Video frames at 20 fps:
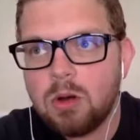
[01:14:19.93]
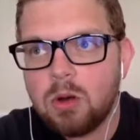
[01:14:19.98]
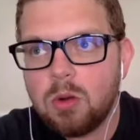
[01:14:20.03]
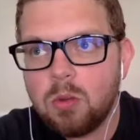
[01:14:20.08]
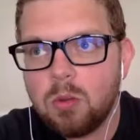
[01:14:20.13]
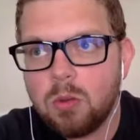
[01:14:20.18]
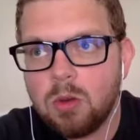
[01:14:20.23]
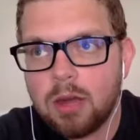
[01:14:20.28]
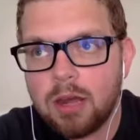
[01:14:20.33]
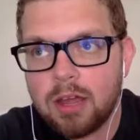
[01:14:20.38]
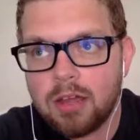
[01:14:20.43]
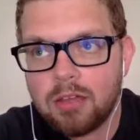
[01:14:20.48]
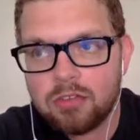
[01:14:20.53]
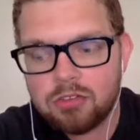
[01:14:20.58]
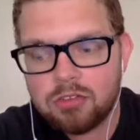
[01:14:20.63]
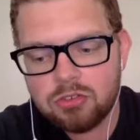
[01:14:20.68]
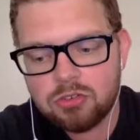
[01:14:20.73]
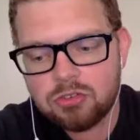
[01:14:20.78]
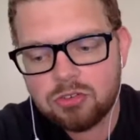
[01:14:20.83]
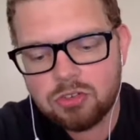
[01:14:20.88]
What
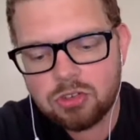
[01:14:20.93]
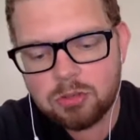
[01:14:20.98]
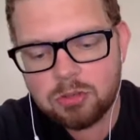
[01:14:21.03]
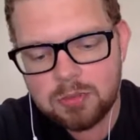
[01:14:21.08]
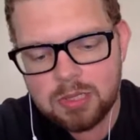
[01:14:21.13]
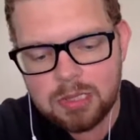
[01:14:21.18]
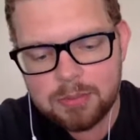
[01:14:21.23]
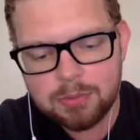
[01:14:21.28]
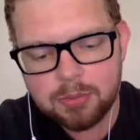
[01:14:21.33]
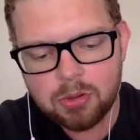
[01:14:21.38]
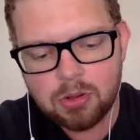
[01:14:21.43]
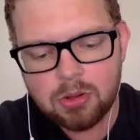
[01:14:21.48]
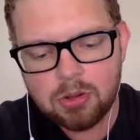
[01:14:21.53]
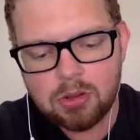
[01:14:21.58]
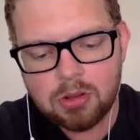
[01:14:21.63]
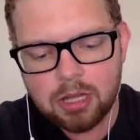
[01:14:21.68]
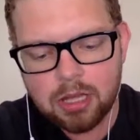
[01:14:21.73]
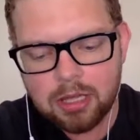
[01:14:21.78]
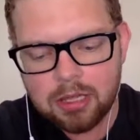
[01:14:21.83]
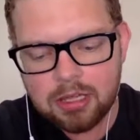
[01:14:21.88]
else should
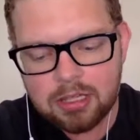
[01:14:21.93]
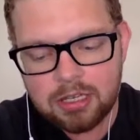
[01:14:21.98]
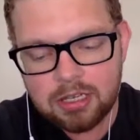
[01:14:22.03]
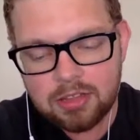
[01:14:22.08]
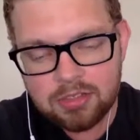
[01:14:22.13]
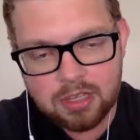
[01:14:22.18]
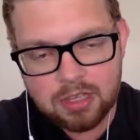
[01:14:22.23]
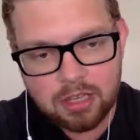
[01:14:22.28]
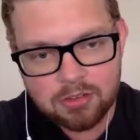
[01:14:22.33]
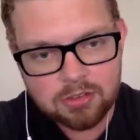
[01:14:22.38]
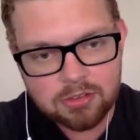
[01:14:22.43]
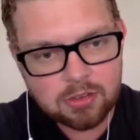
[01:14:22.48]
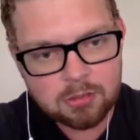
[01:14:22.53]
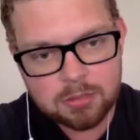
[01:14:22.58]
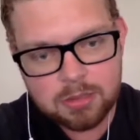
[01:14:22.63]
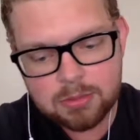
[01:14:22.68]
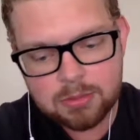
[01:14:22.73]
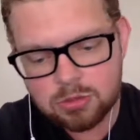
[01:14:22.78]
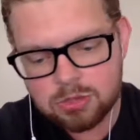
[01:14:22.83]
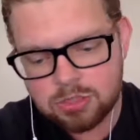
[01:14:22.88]
people, anything else that
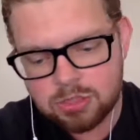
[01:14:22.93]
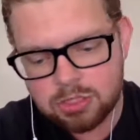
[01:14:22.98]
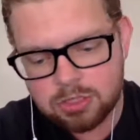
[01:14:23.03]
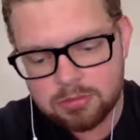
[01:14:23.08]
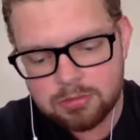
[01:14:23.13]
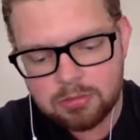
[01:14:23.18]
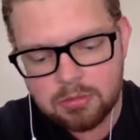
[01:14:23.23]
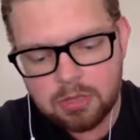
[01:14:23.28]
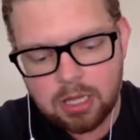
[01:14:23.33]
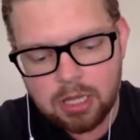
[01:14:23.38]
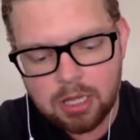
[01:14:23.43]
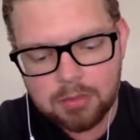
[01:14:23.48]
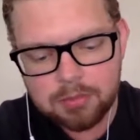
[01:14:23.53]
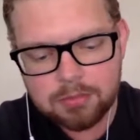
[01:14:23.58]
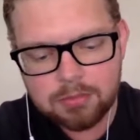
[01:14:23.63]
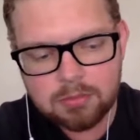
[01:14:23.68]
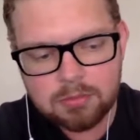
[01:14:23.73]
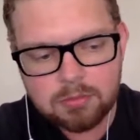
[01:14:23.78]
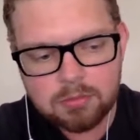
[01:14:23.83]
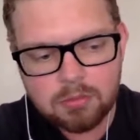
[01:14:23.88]
people should
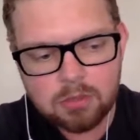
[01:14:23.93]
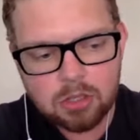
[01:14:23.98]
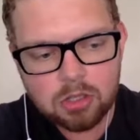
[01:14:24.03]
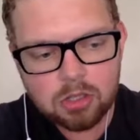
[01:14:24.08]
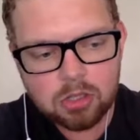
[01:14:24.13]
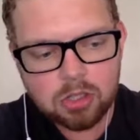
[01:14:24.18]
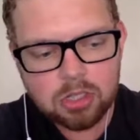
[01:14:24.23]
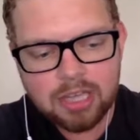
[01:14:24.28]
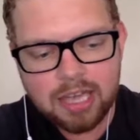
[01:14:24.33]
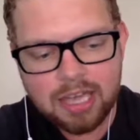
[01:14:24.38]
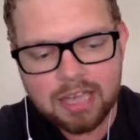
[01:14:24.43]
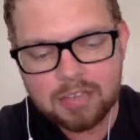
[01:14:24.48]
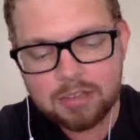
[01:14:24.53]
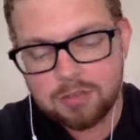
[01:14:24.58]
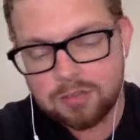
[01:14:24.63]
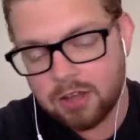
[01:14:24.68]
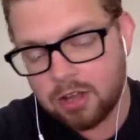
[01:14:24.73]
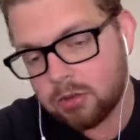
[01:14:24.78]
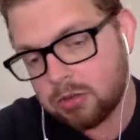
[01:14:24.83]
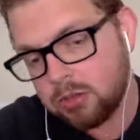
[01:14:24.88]
look at to
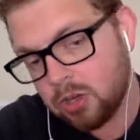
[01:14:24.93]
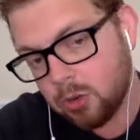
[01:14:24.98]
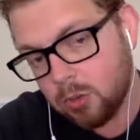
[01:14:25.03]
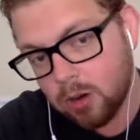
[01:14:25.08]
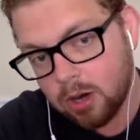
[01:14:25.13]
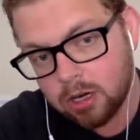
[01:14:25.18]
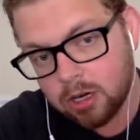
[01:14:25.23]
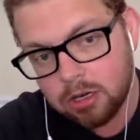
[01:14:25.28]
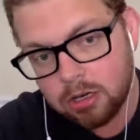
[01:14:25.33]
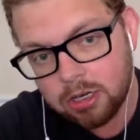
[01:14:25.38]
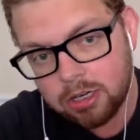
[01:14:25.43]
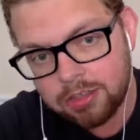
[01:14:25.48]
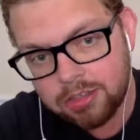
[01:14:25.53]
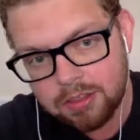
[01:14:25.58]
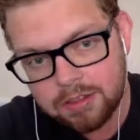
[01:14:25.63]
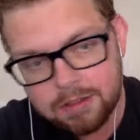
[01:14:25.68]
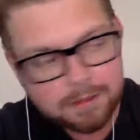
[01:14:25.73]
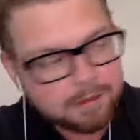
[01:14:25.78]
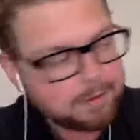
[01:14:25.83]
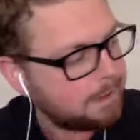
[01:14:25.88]
follow your work or
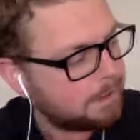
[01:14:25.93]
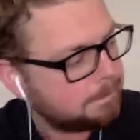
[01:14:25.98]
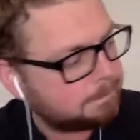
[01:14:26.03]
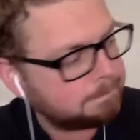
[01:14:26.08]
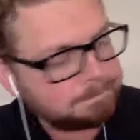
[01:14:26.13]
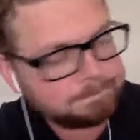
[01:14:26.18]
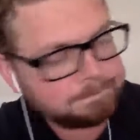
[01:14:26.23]
anything like that?